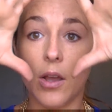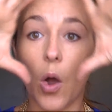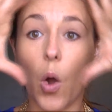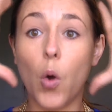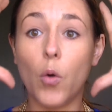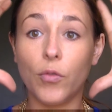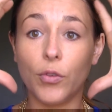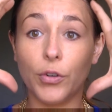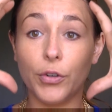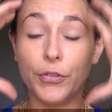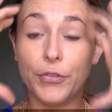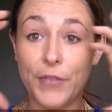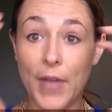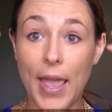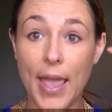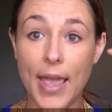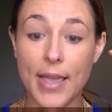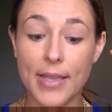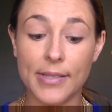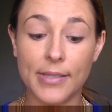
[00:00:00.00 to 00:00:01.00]
oval
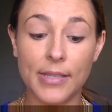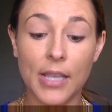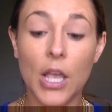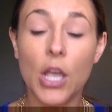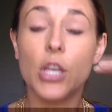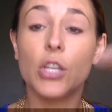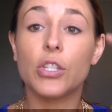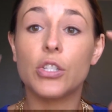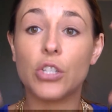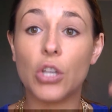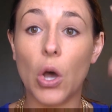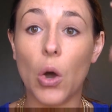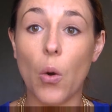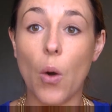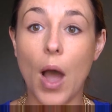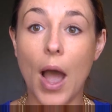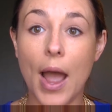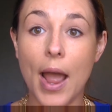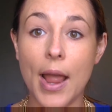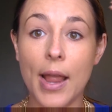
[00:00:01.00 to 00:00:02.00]
face, so
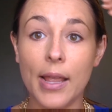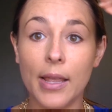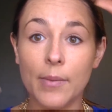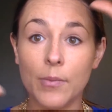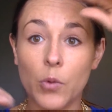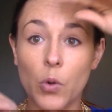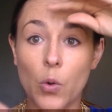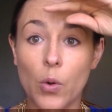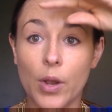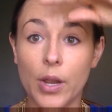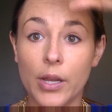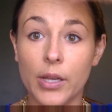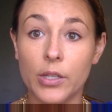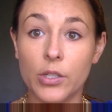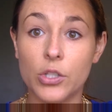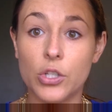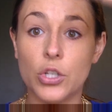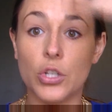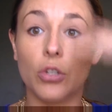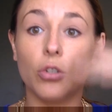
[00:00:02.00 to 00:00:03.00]
I am
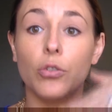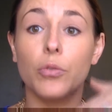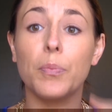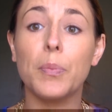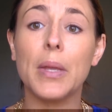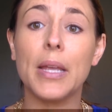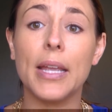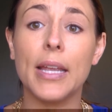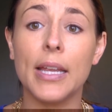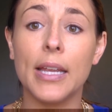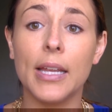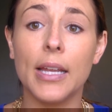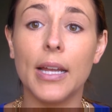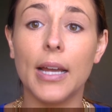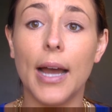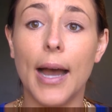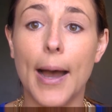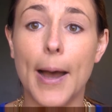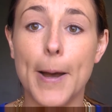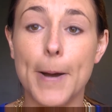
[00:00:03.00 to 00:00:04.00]
going to be
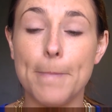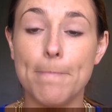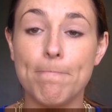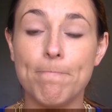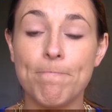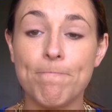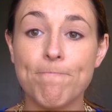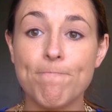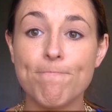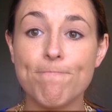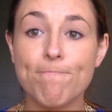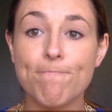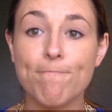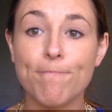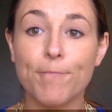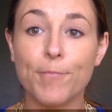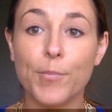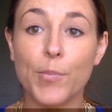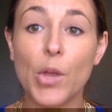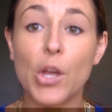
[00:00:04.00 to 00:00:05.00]

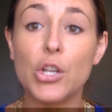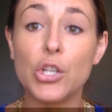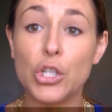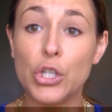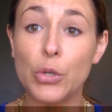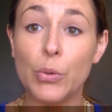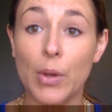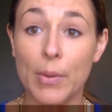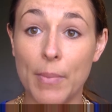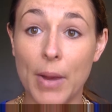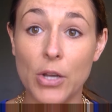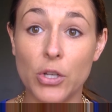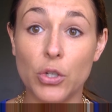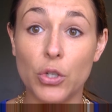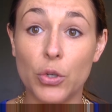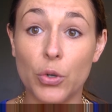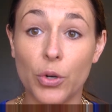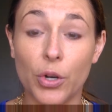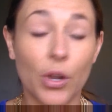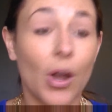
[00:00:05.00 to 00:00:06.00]
doing my
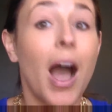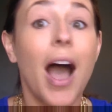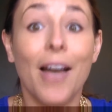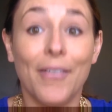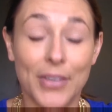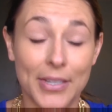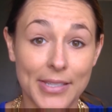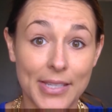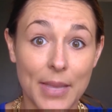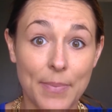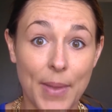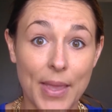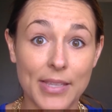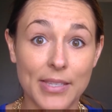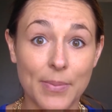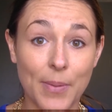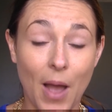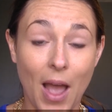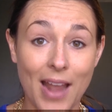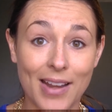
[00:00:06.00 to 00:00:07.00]
tutorial obviously
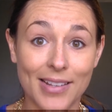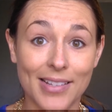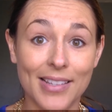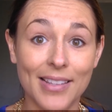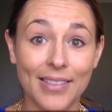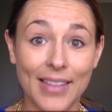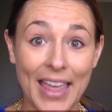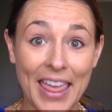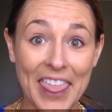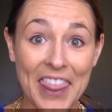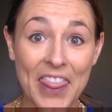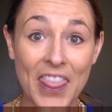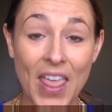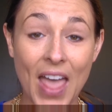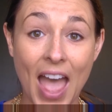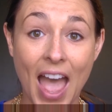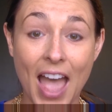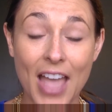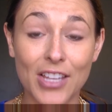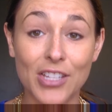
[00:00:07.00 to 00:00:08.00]
based upon like
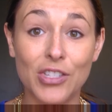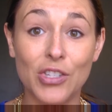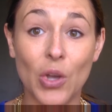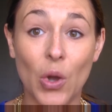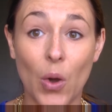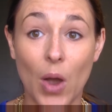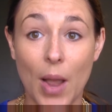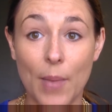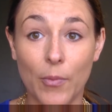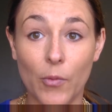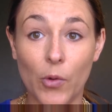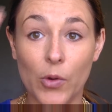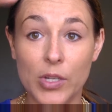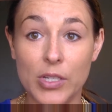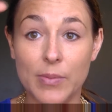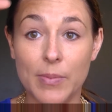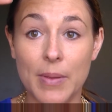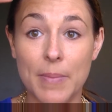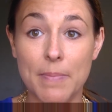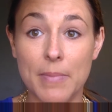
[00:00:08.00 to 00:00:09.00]
that. So I'm going
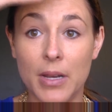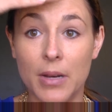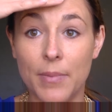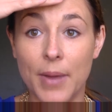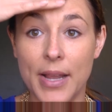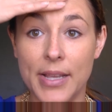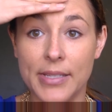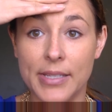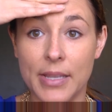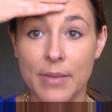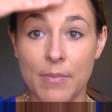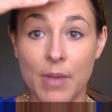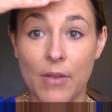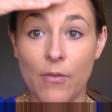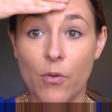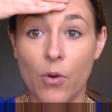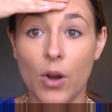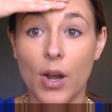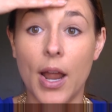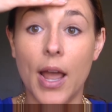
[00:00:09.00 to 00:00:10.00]
to be minimizing my
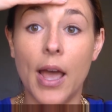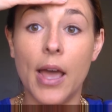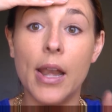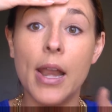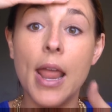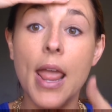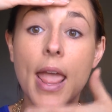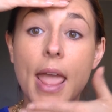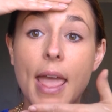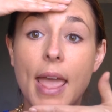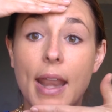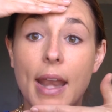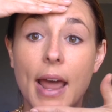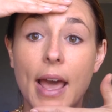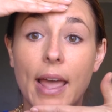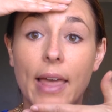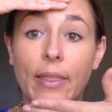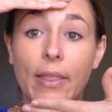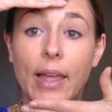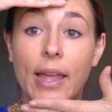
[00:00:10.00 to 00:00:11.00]
forehead and
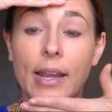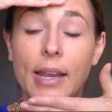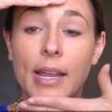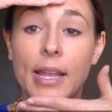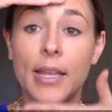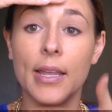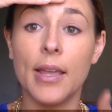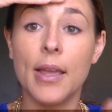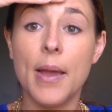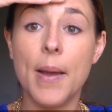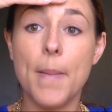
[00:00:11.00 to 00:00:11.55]
highlighting